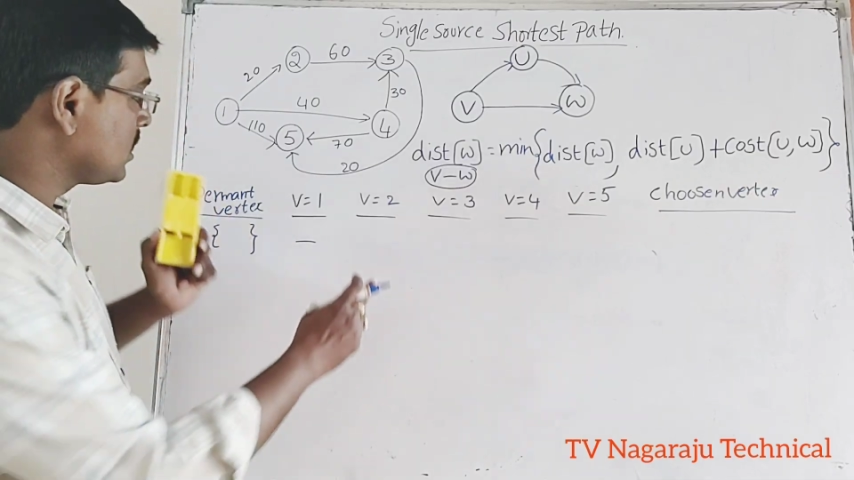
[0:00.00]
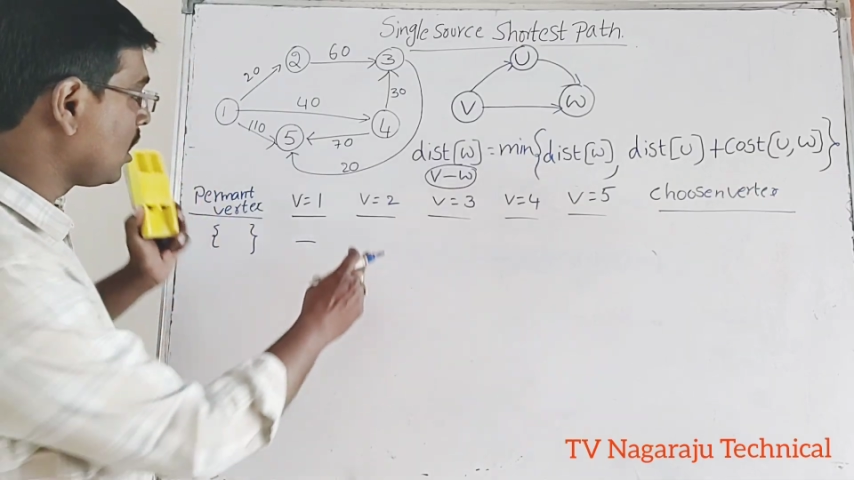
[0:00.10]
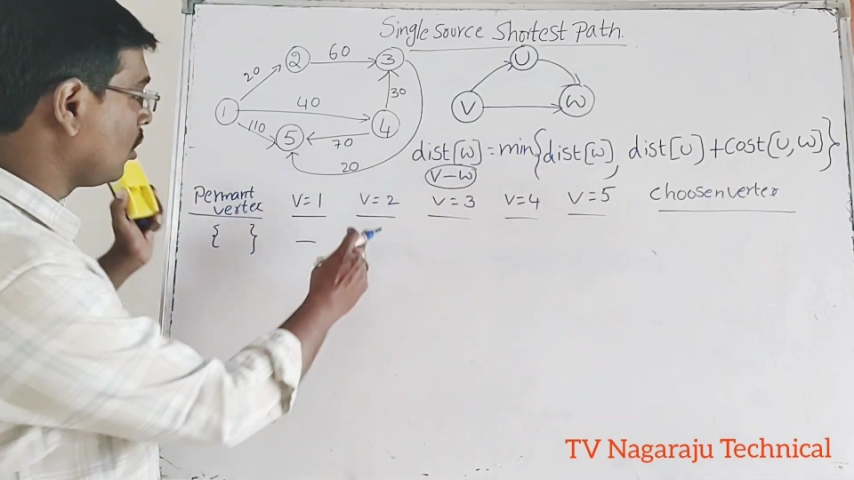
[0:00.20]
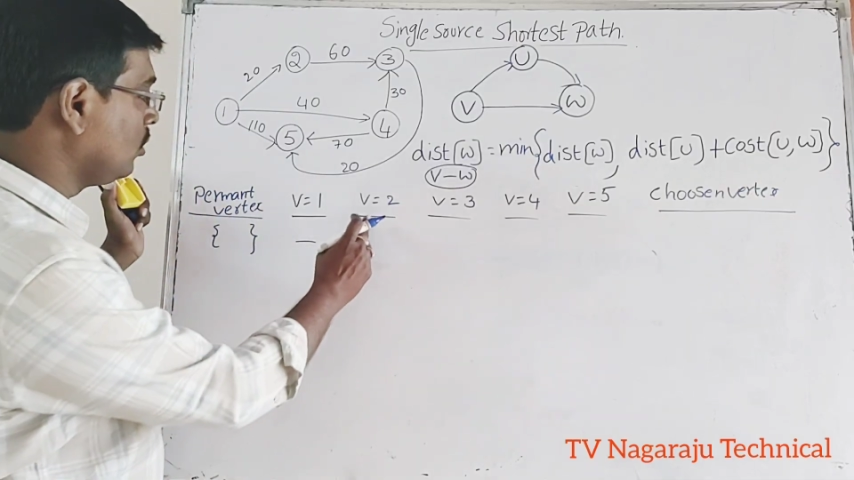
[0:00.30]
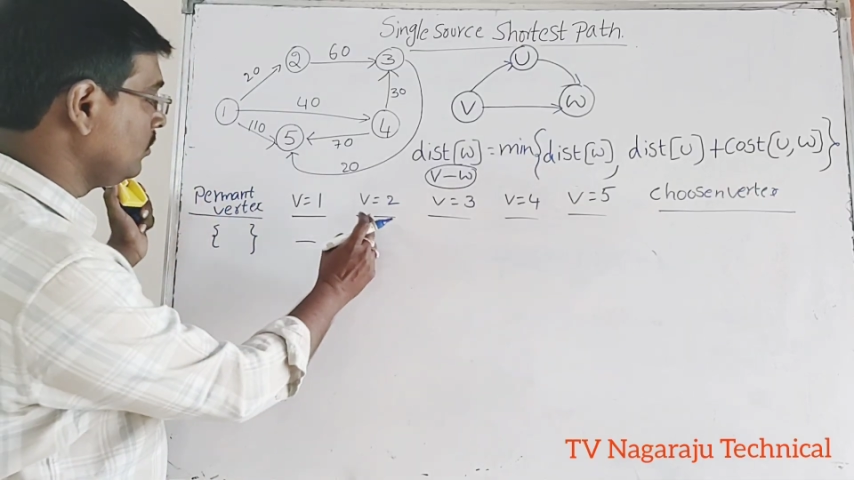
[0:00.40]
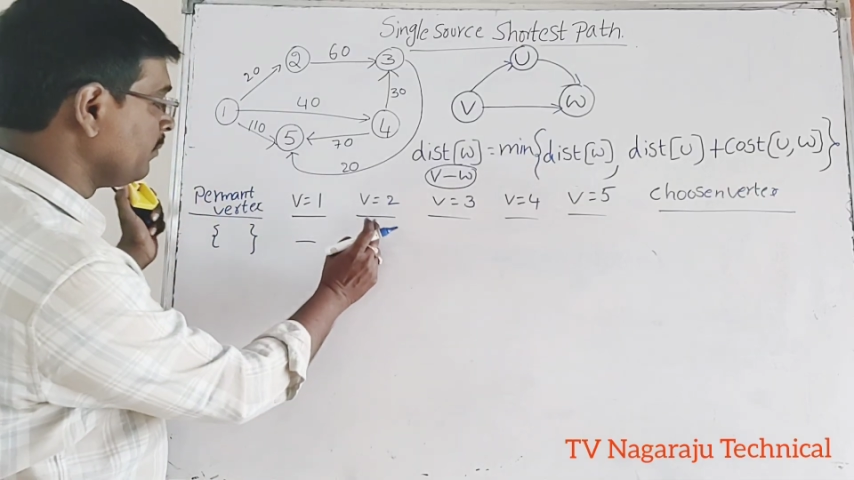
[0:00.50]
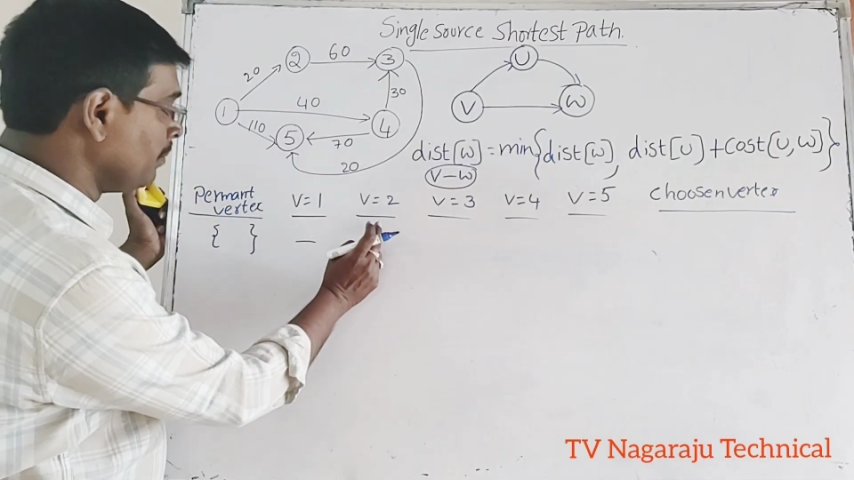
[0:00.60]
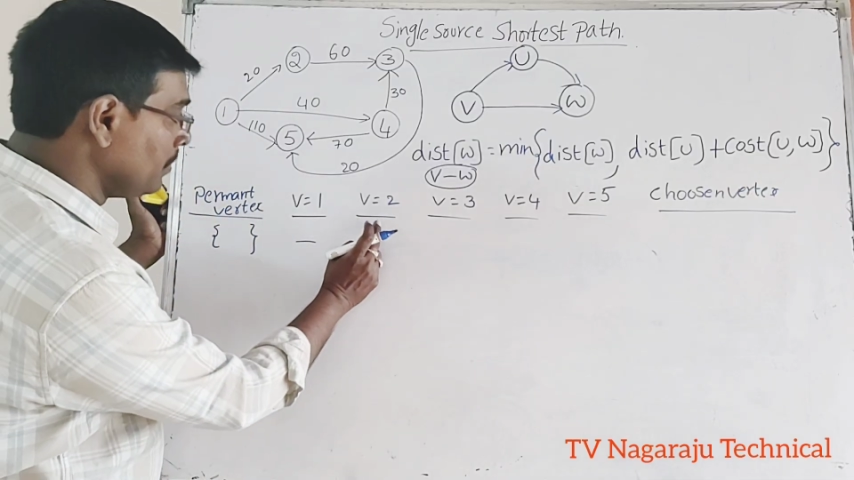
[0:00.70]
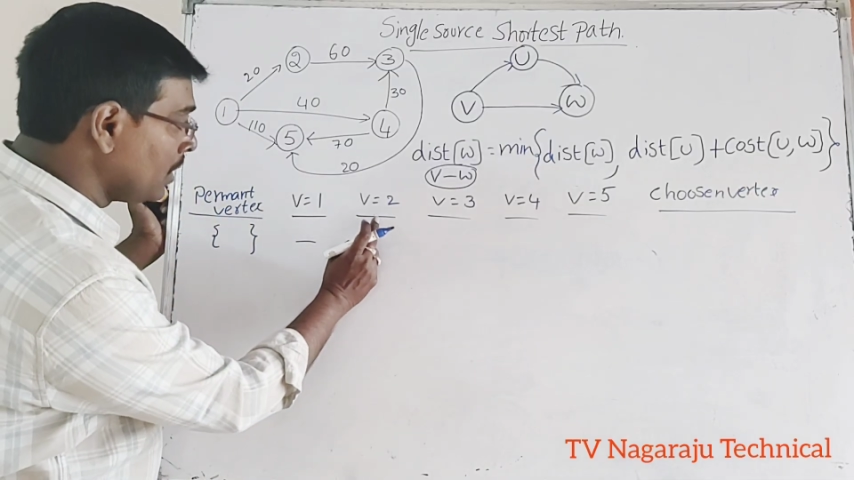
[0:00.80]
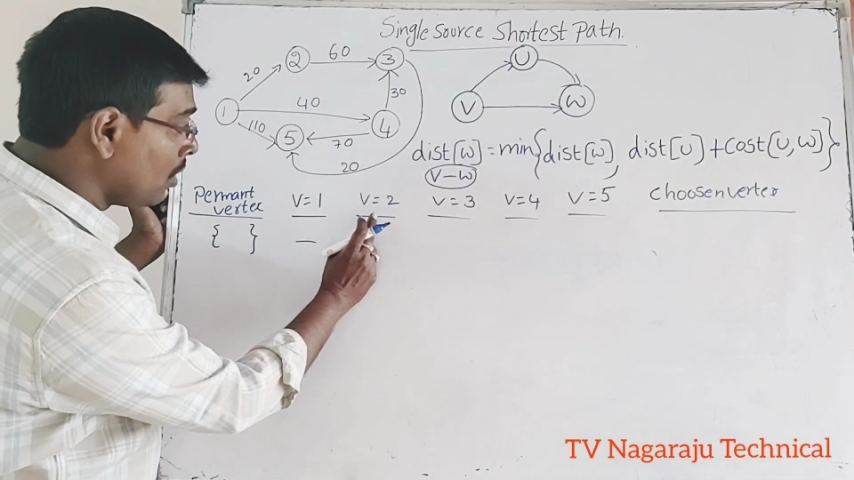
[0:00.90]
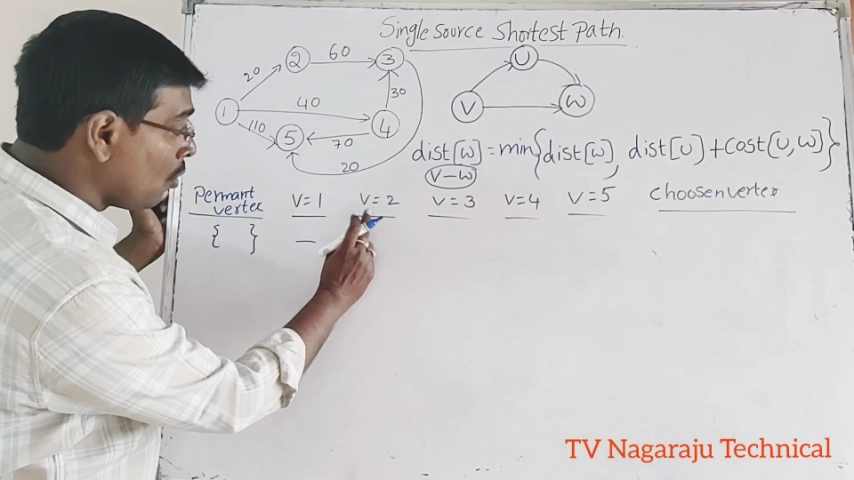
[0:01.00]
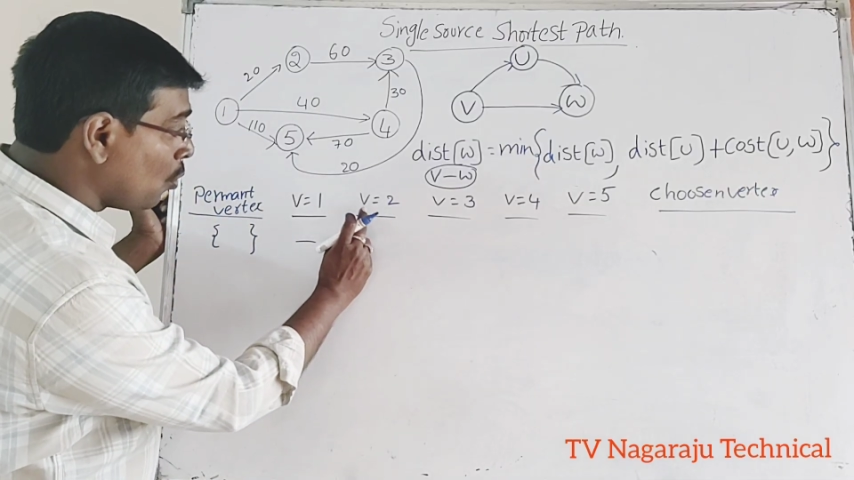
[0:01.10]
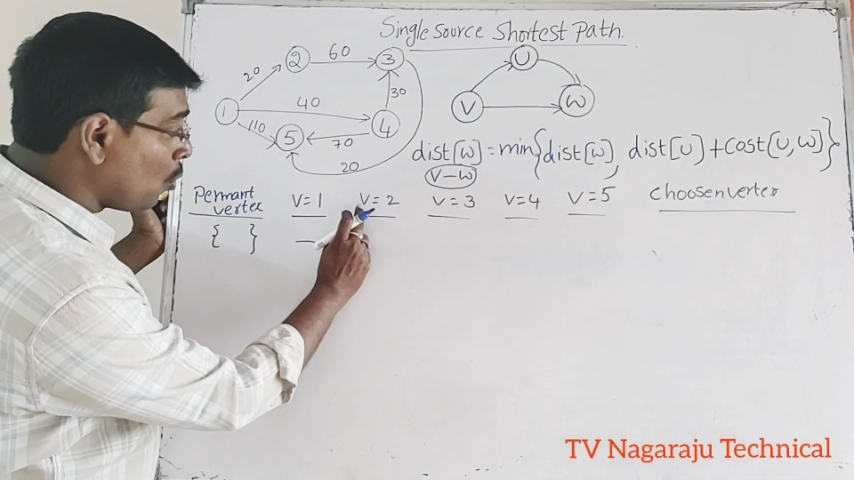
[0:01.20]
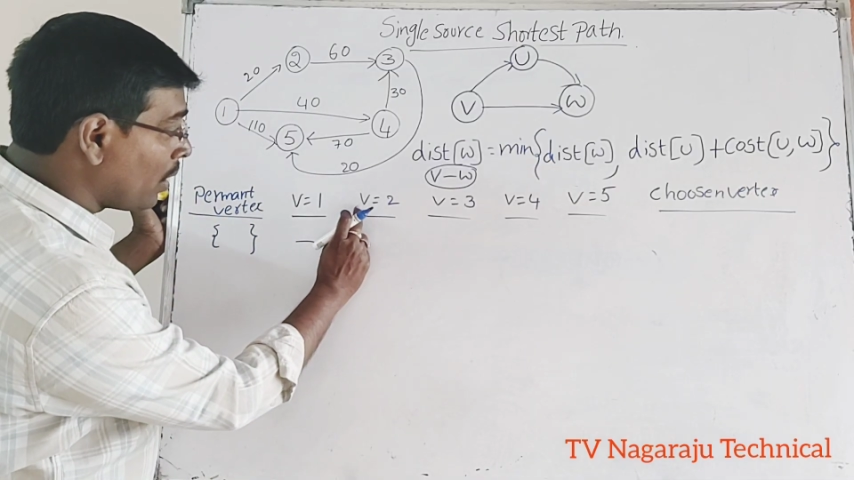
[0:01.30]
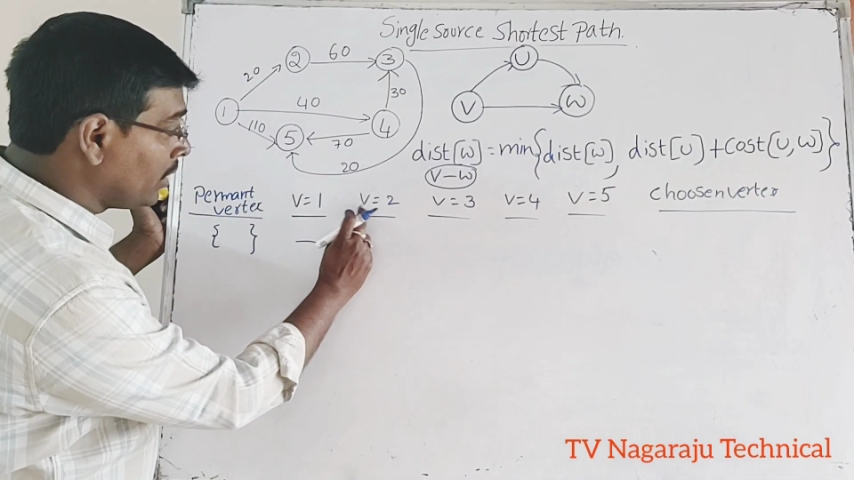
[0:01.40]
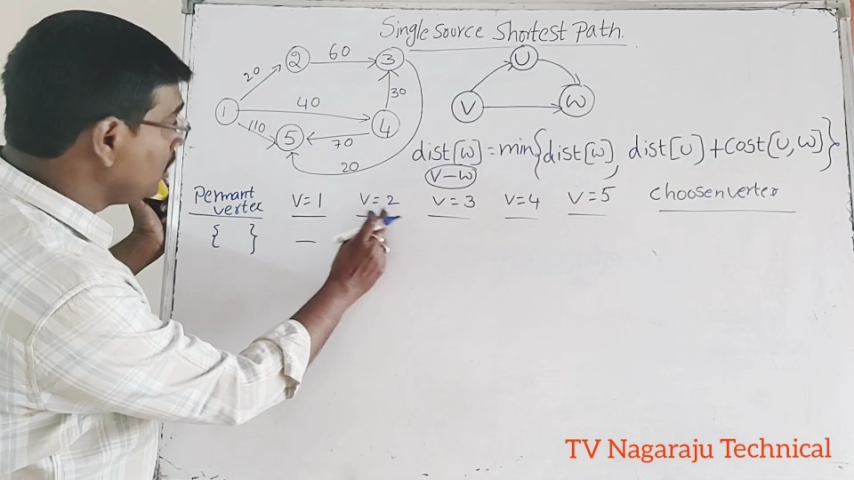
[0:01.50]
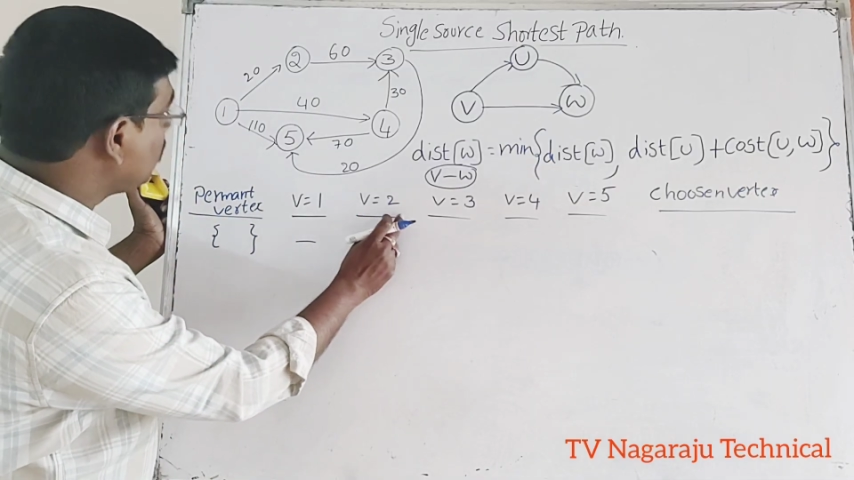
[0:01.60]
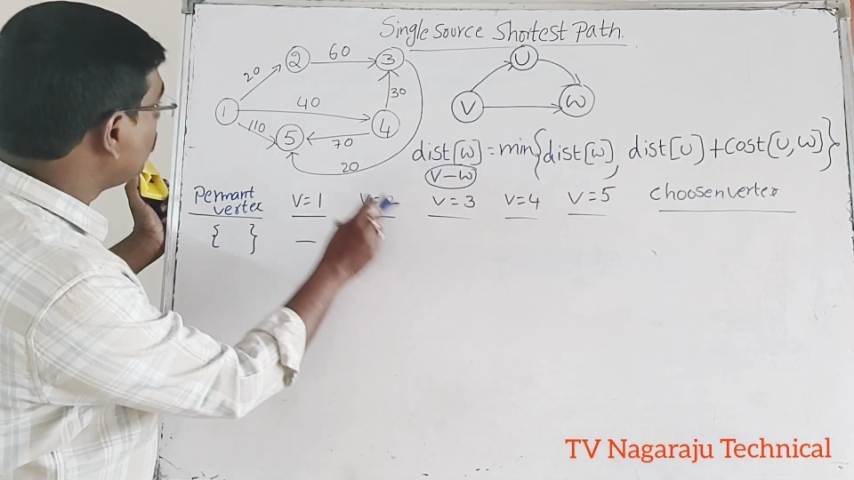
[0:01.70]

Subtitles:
Now, 1